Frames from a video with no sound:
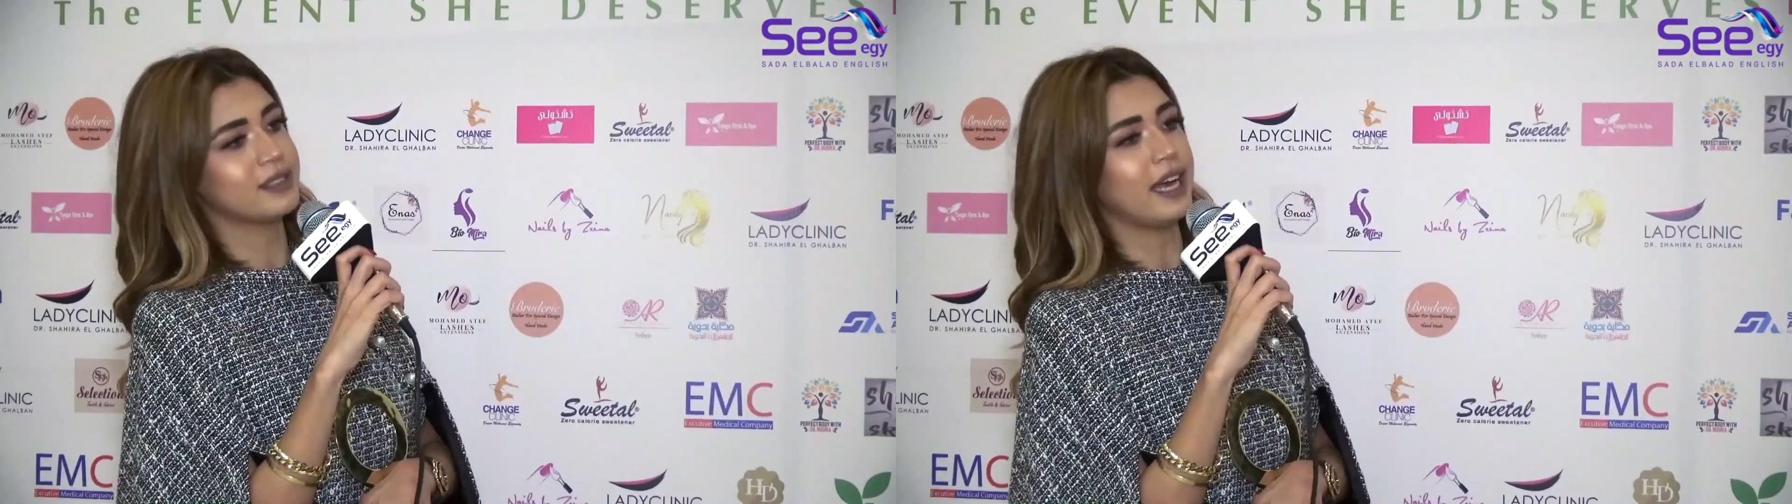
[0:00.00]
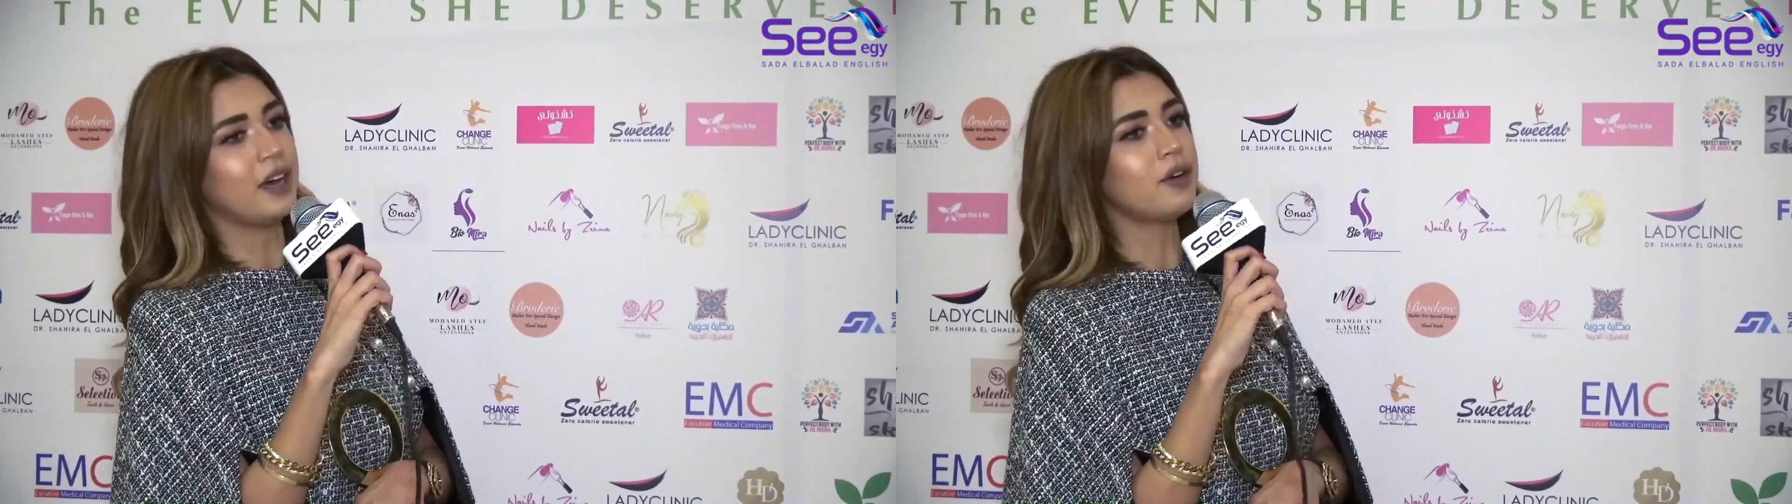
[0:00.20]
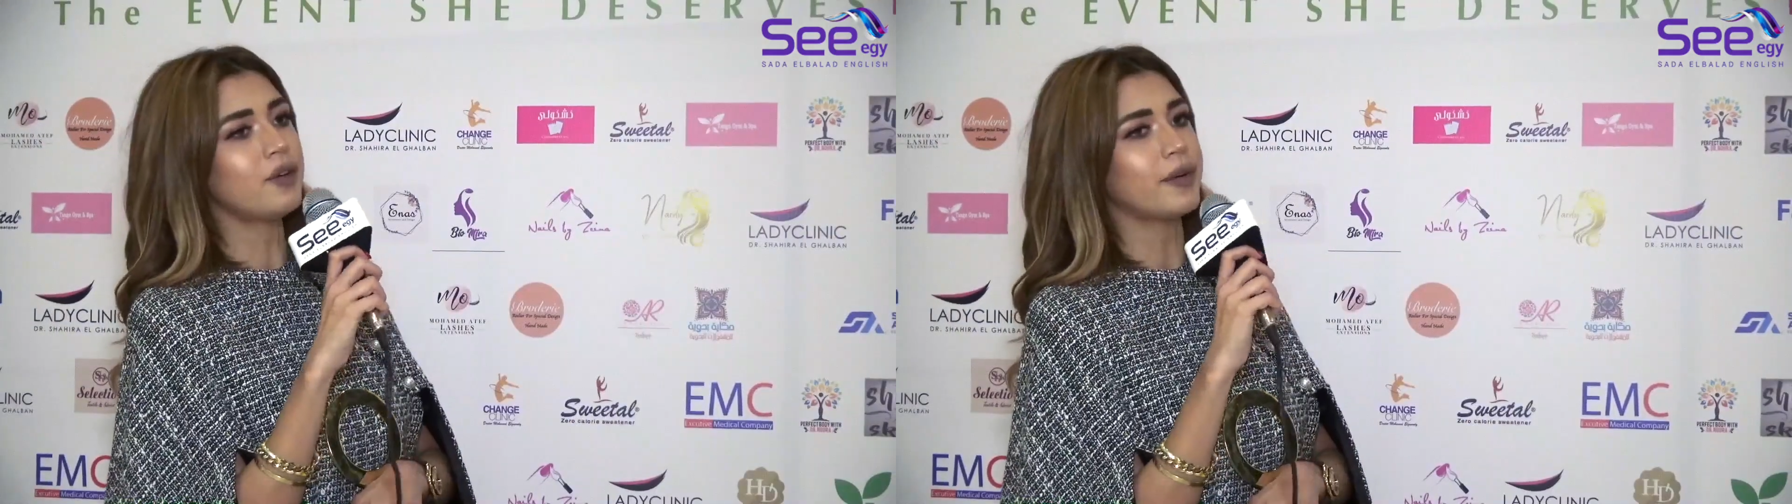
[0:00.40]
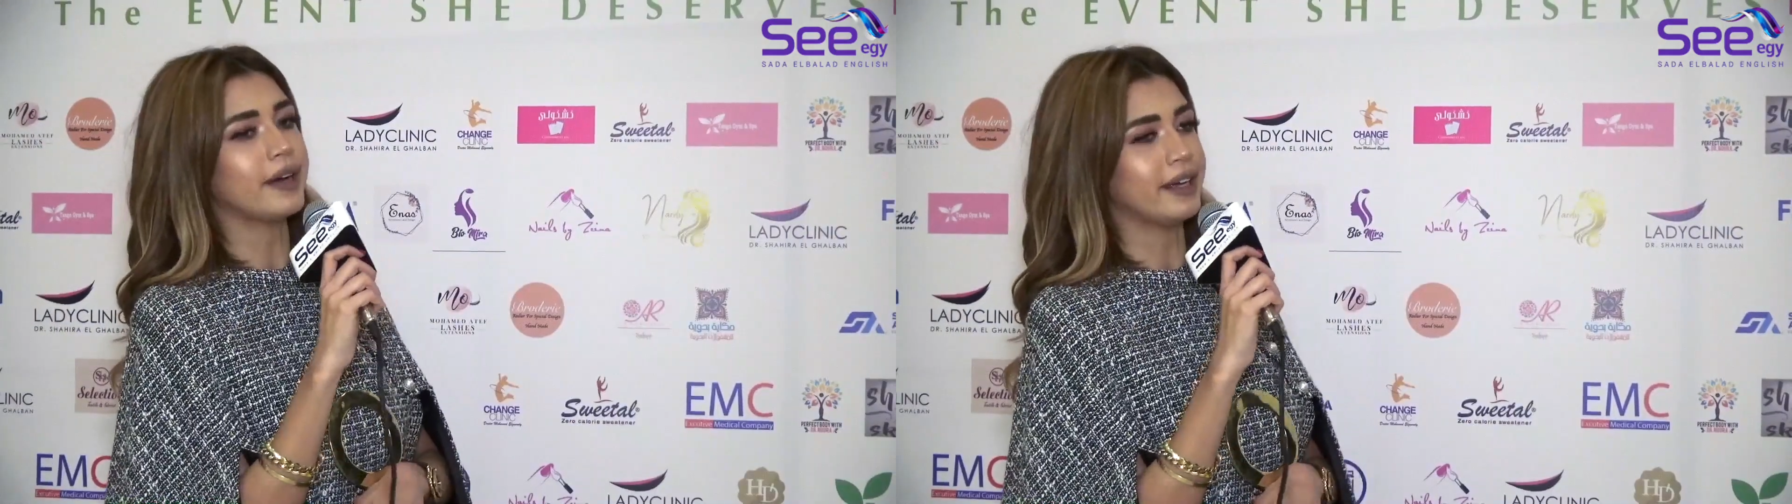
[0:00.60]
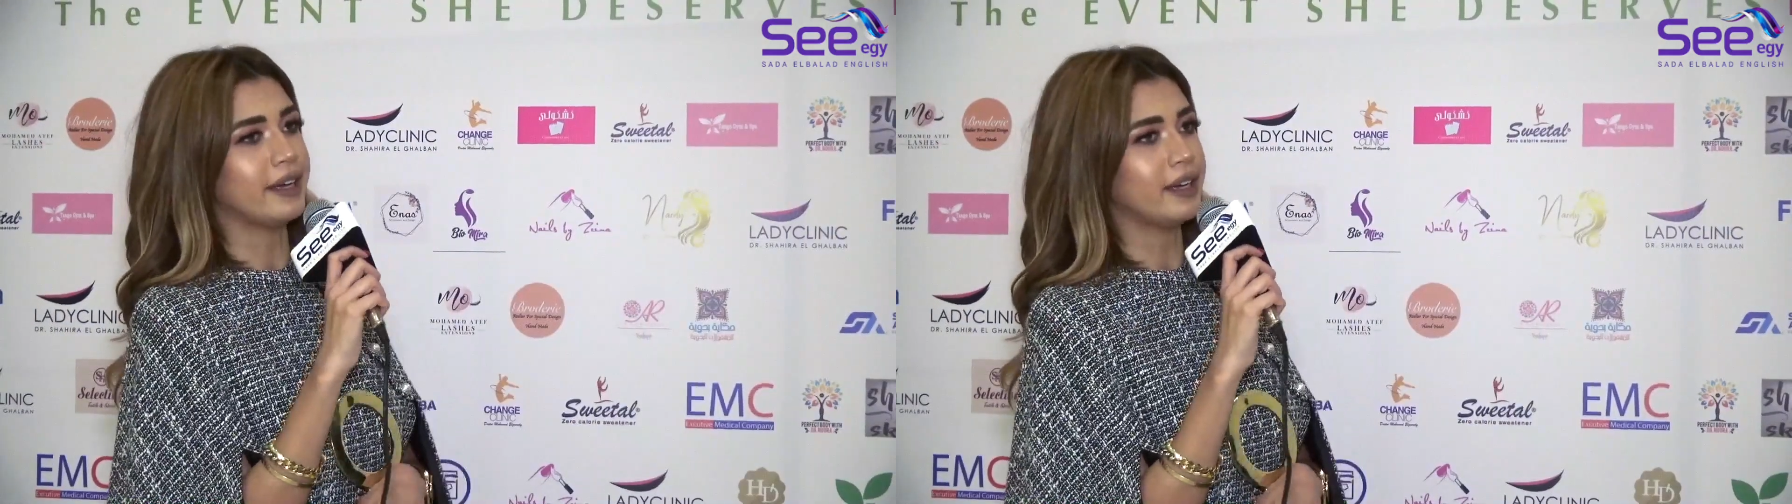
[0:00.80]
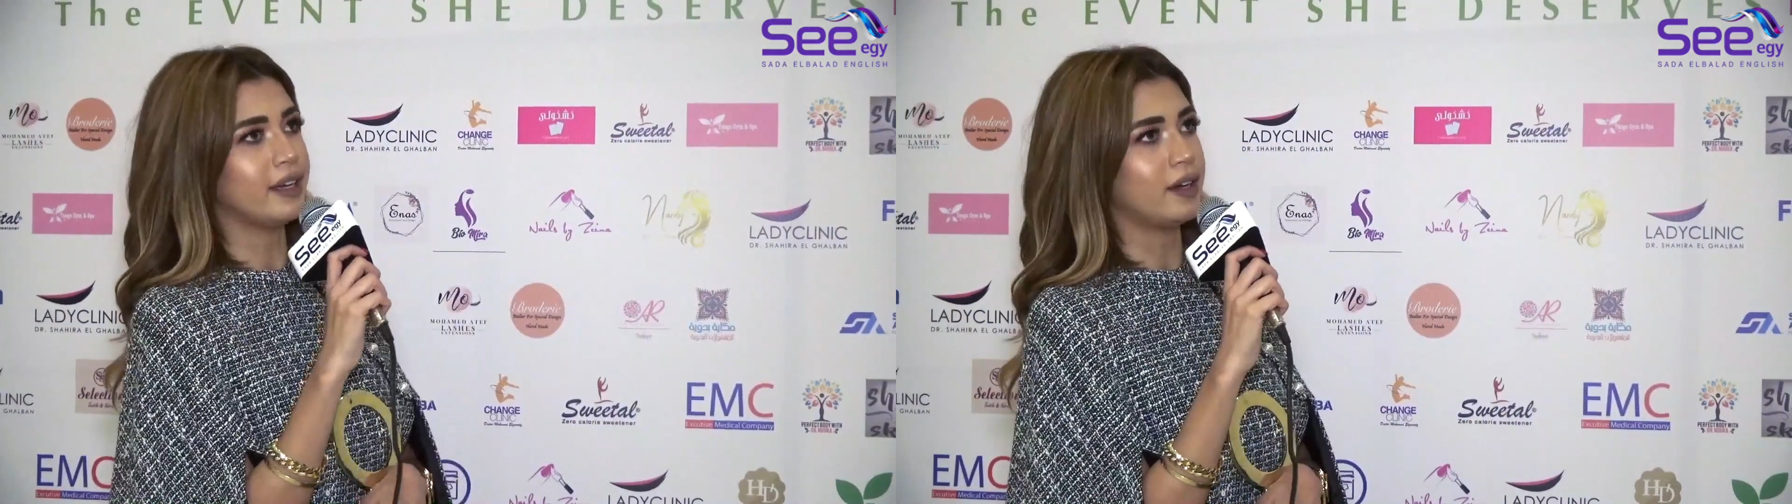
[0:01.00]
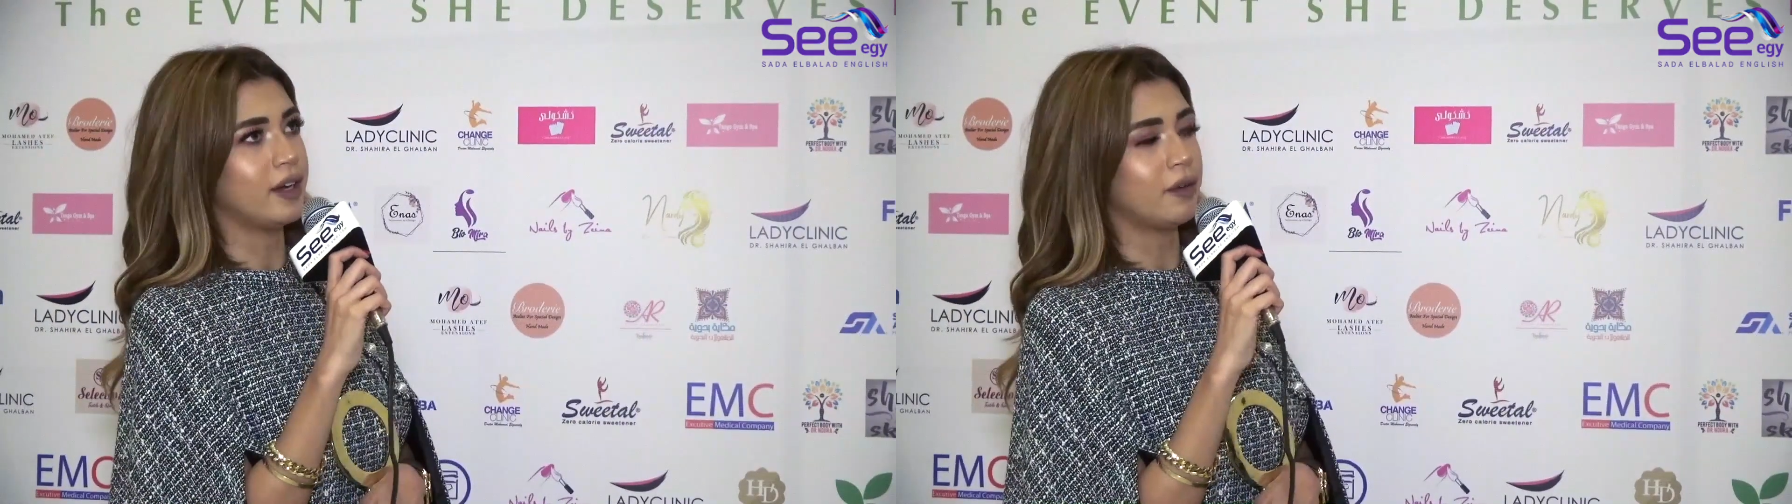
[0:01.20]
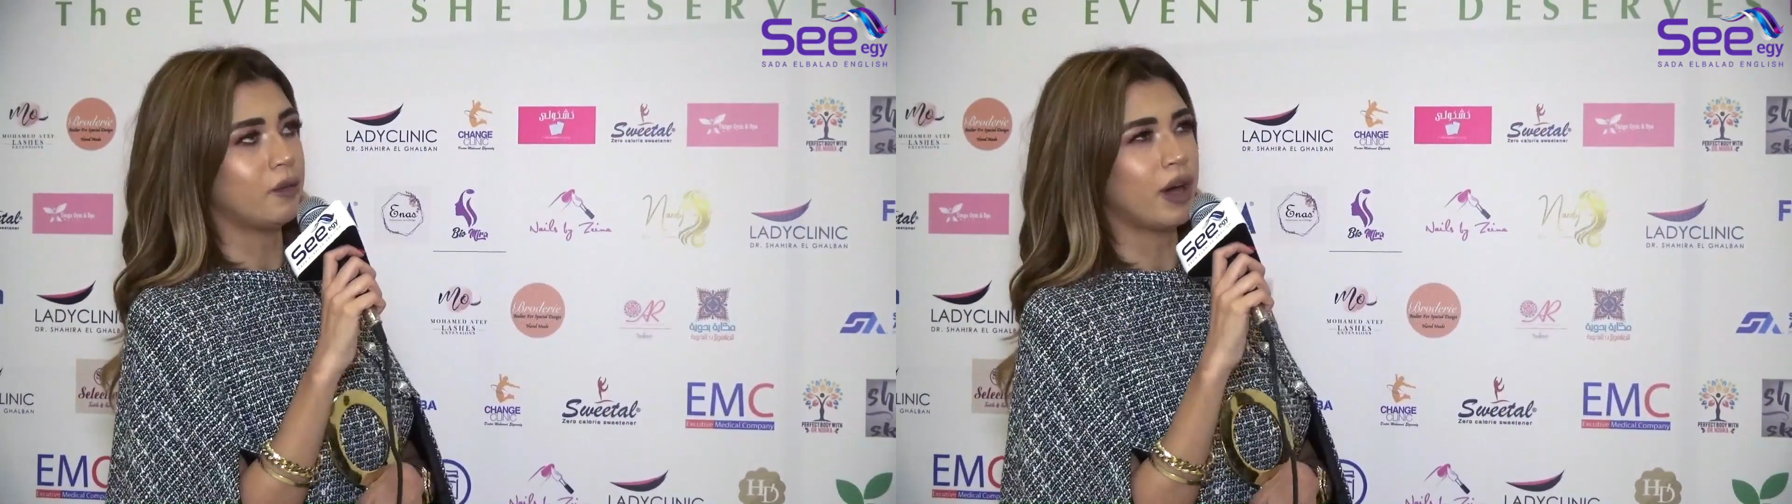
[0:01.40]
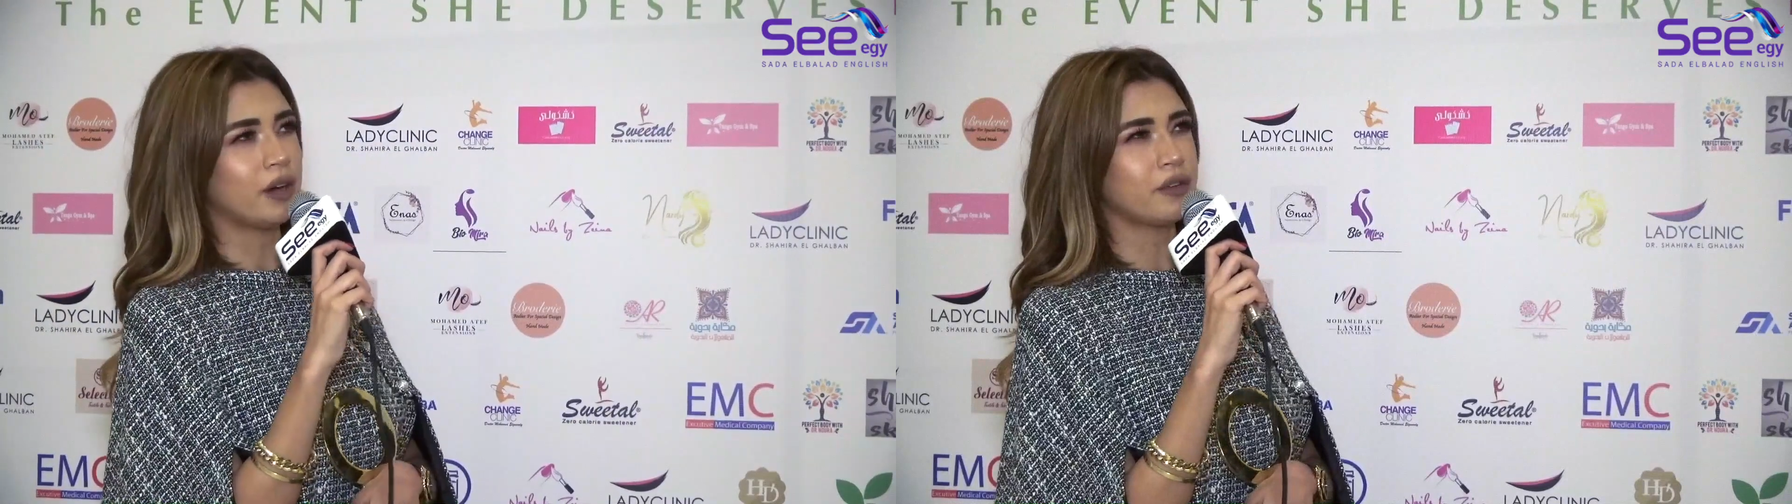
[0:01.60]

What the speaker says: now, one